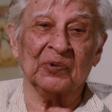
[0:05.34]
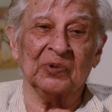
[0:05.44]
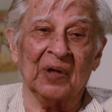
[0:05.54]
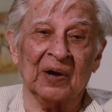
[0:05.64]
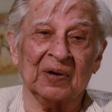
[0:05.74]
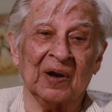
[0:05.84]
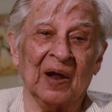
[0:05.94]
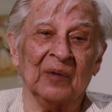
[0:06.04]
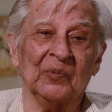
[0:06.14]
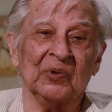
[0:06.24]
that
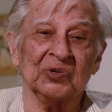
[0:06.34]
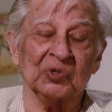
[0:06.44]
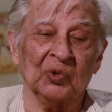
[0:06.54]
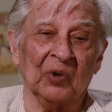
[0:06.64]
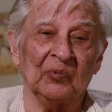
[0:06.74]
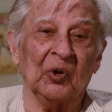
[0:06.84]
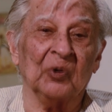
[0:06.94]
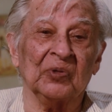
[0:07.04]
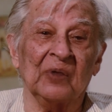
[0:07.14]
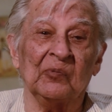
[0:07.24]
time and so on.
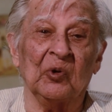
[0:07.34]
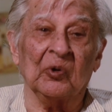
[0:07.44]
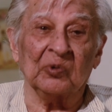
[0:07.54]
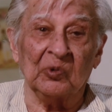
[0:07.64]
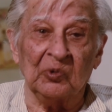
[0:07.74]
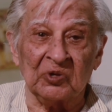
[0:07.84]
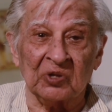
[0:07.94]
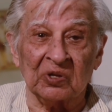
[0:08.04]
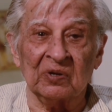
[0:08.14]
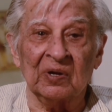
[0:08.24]
Then we got to know each
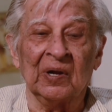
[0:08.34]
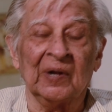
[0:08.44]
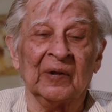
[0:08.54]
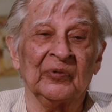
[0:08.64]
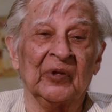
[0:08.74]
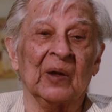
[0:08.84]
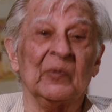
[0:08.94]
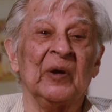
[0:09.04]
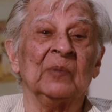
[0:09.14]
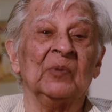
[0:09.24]
other. Then I
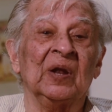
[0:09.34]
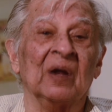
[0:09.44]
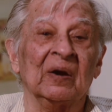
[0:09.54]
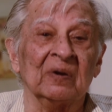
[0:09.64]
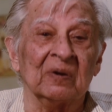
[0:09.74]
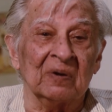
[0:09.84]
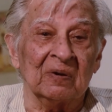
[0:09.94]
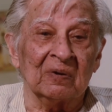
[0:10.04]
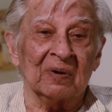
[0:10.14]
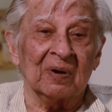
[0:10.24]
met him in
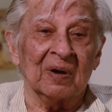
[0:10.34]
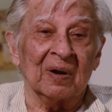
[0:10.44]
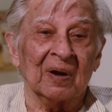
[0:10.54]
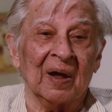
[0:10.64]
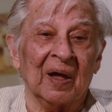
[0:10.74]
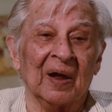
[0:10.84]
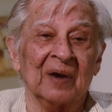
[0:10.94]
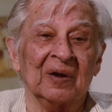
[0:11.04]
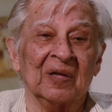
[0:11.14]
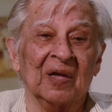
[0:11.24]
London,
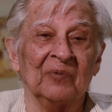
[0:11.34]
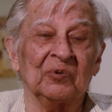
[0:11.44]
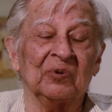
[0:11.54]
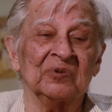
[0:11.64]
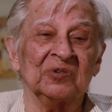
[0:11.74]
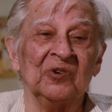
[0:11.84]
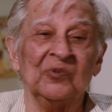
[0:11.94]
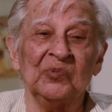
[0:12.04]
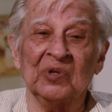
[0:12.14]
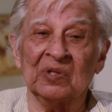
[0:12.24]
and he came to receive
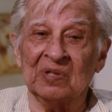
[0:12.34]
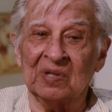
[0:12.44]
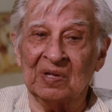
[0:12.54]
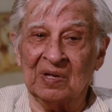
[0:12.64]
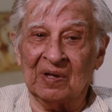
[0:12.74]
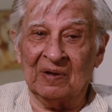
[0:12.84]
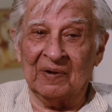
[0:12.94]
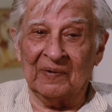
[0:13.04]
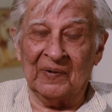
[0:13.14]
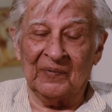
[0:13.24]
me at
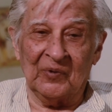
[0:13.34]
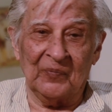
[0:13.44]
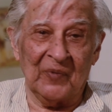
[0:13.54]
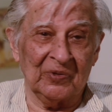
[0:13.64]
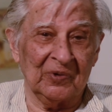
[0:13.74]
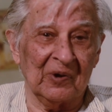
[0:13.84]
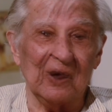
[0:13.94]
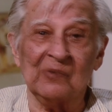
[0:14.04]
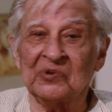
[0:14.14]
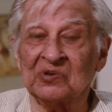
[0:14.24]
the
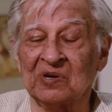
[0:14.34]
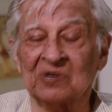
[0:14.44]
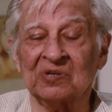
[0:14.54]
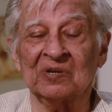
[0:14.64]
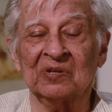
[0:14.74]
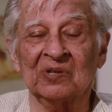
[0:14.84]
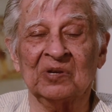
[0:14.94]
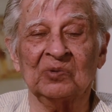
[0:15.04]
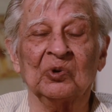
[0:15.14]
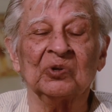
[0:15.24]
railway station, I think
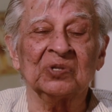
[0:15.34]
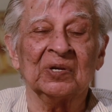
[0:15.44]
it was,